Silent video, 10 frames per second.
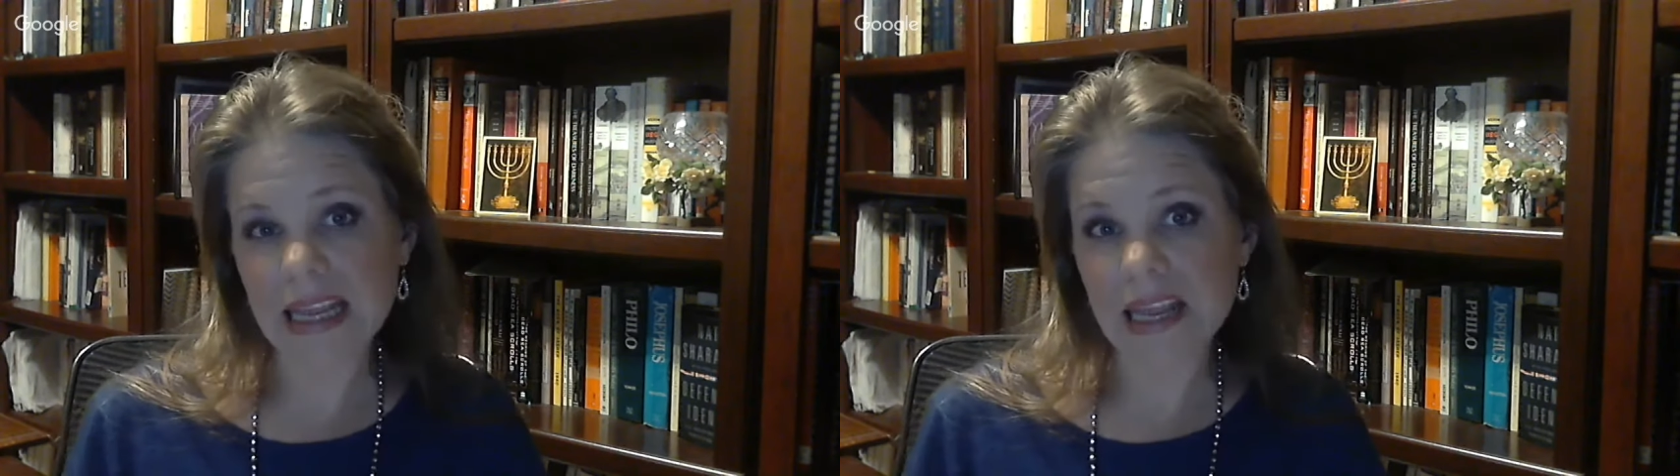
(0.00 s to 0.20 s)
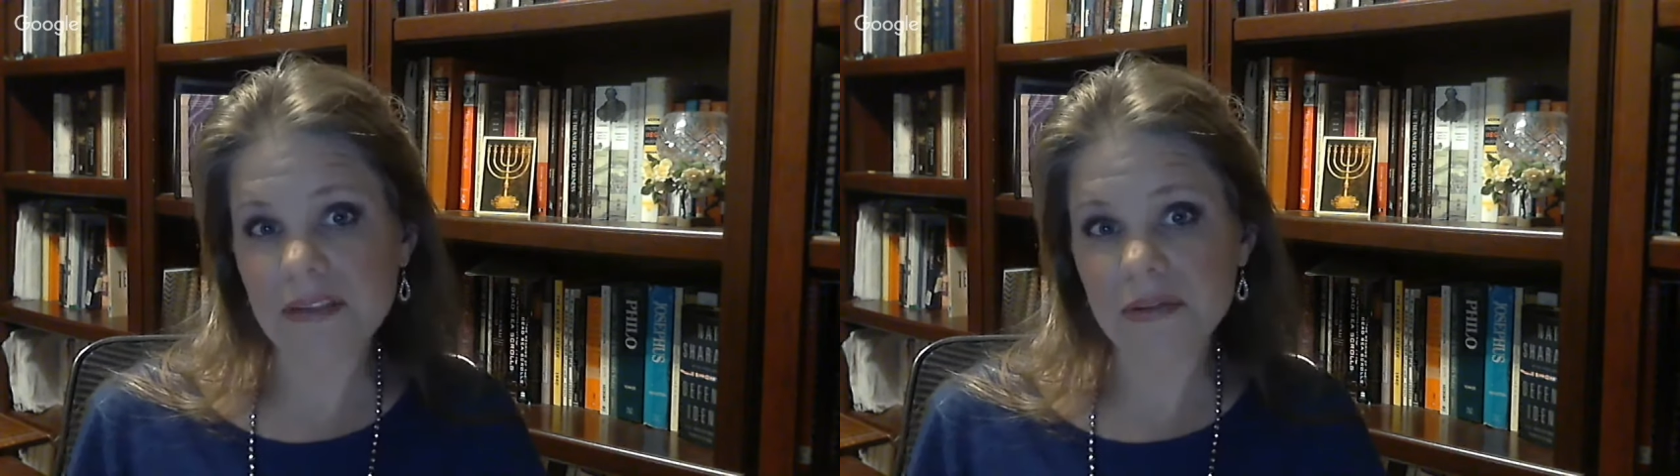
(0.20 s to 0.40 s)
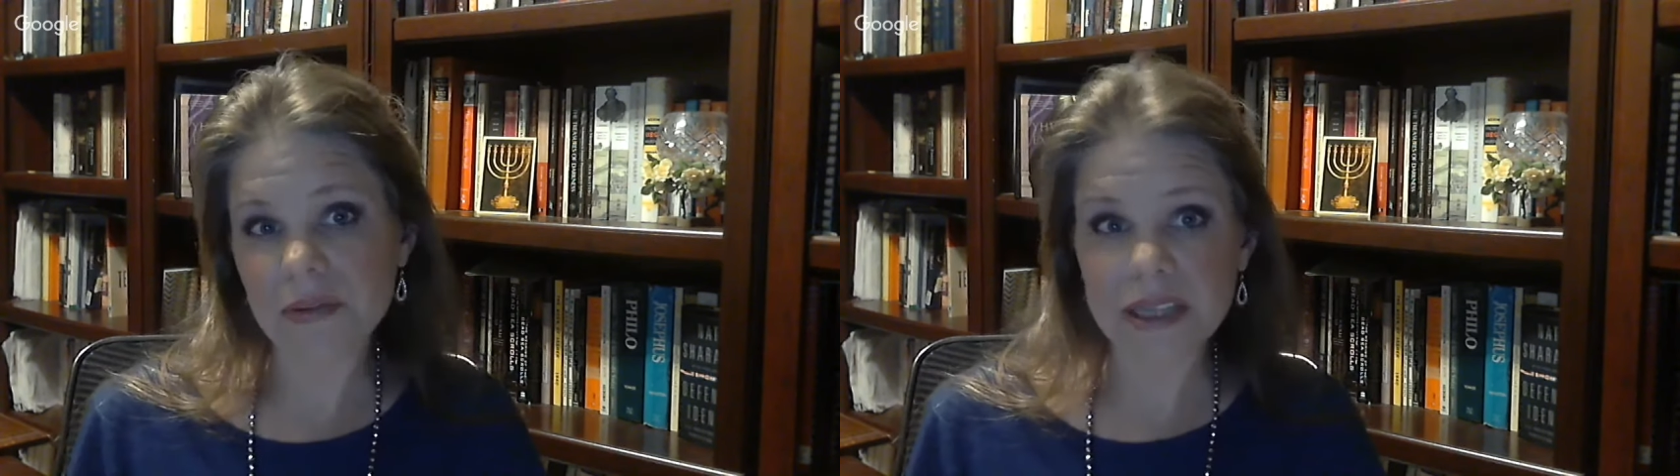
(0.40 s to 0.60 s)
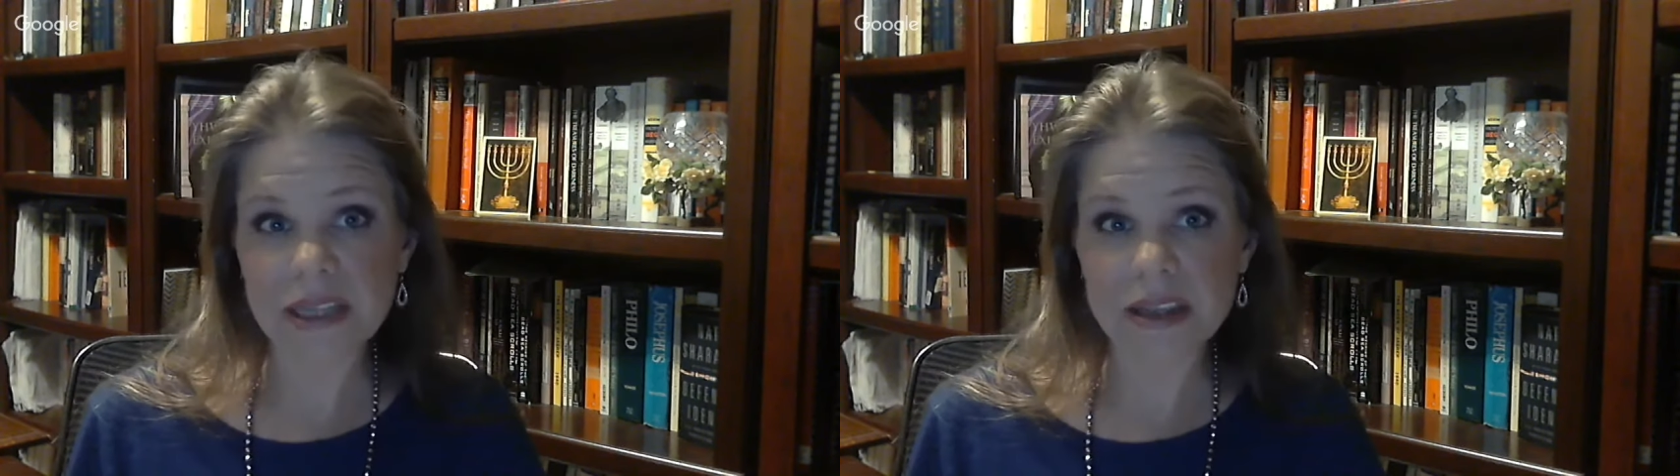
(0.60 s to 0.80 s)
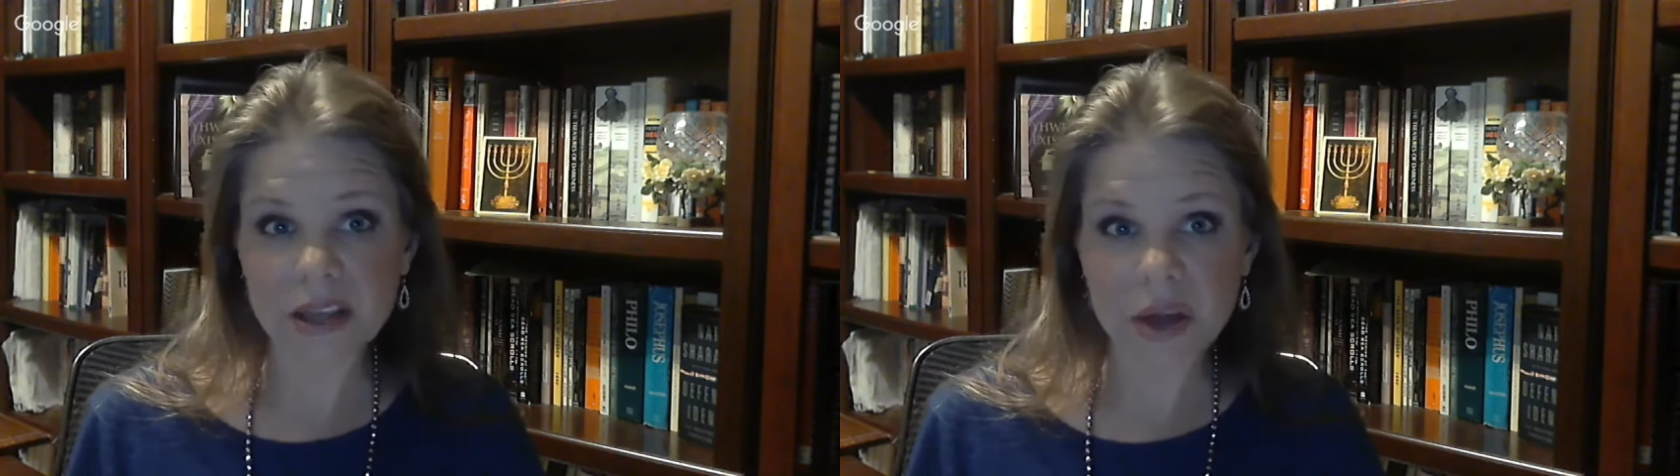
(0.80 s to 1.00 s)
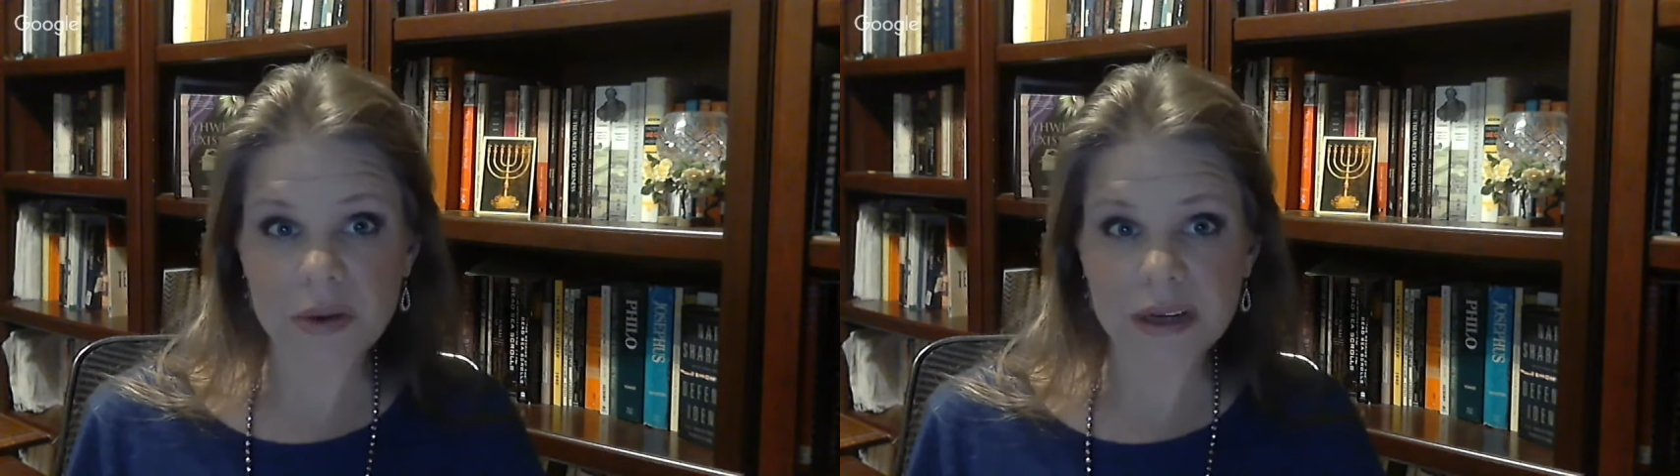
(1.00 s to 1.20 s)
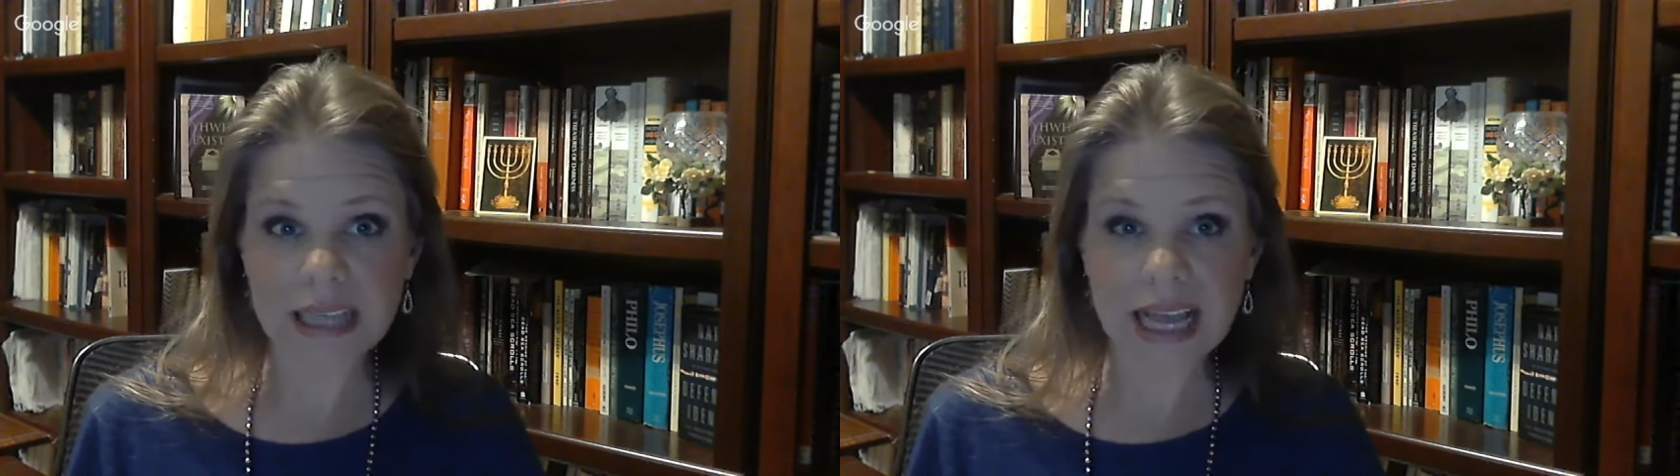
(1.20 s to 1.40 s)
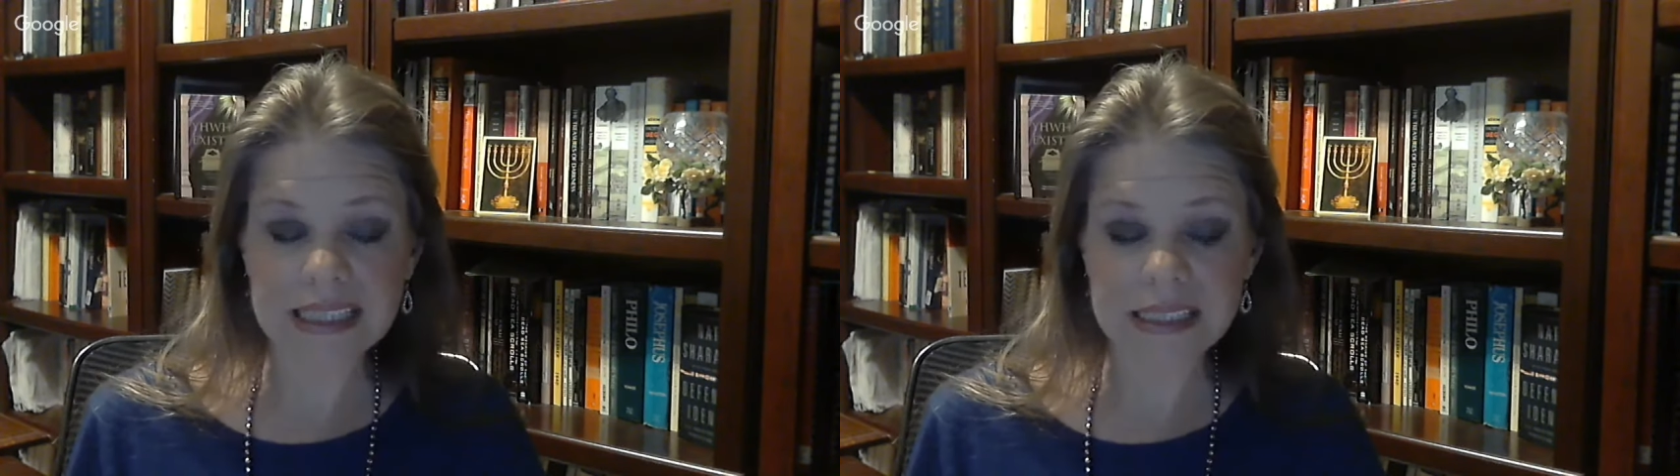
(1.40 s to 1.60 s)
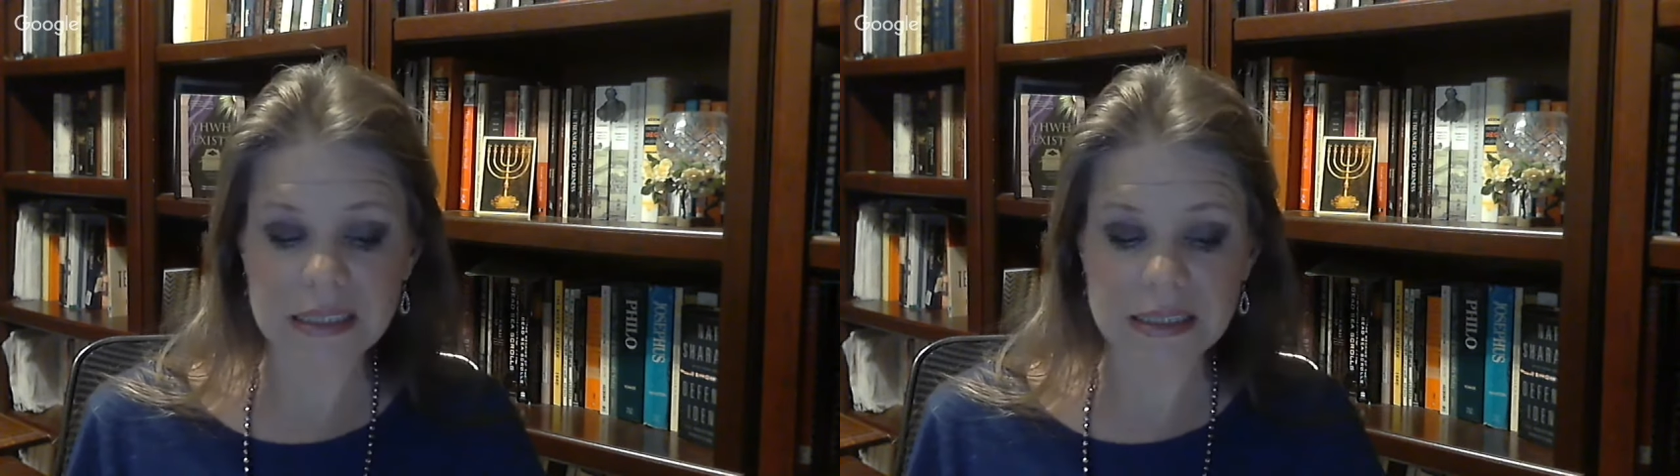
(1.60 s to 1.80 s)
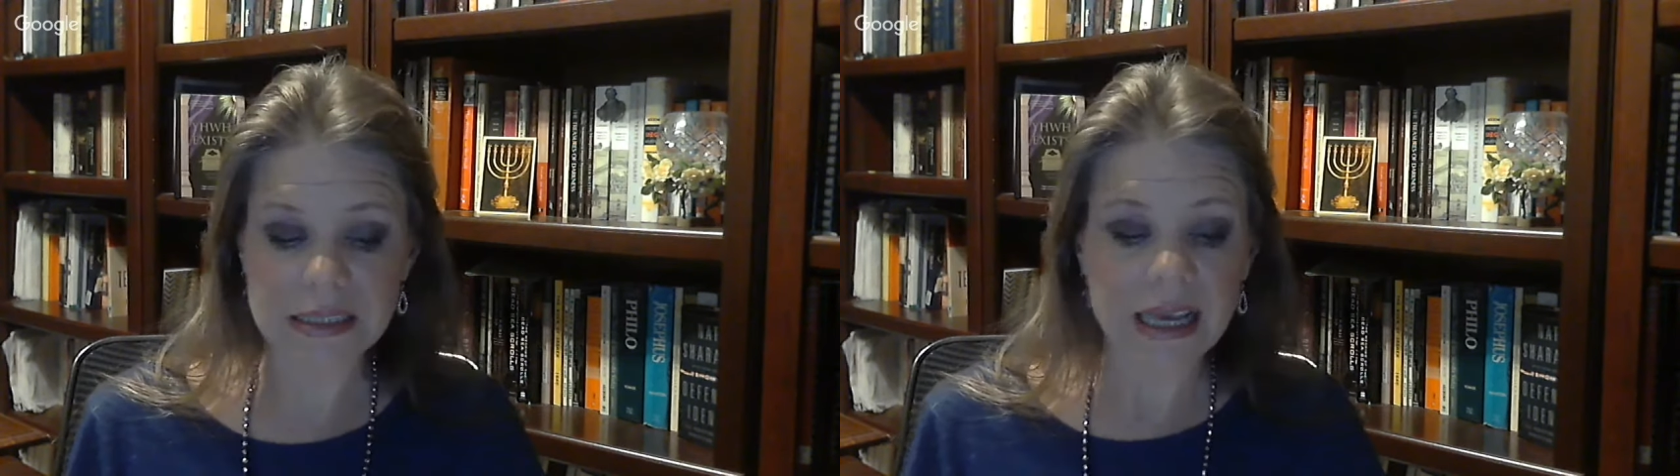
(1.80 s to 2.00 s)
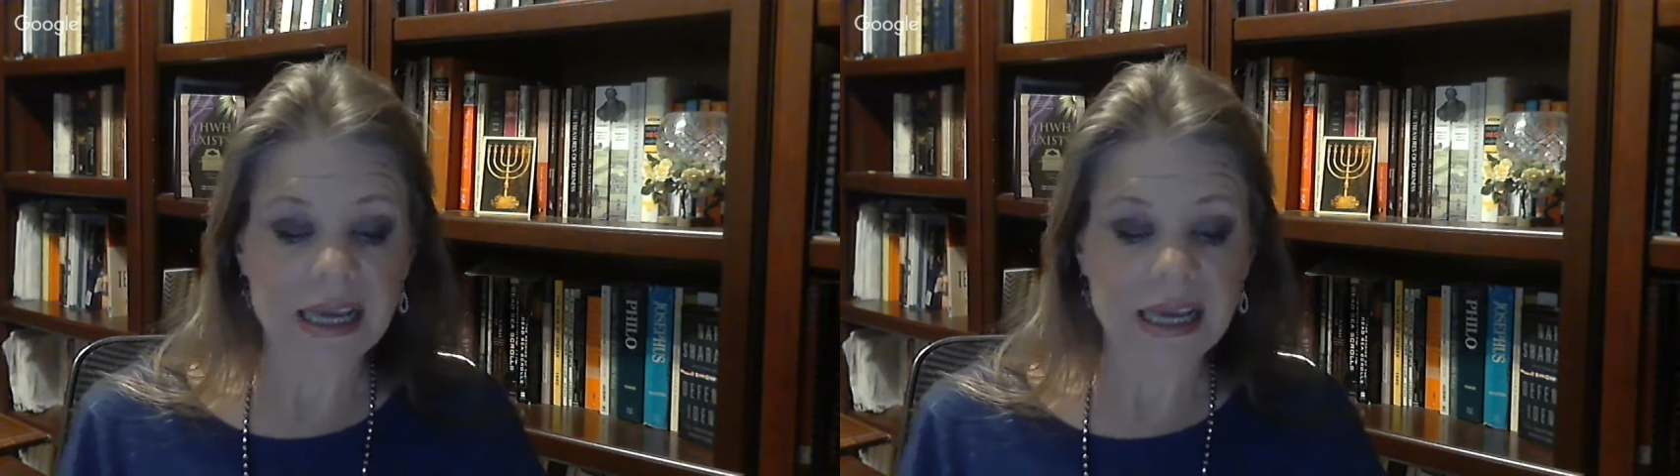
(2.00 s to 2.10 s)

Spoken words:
even within the lower classes,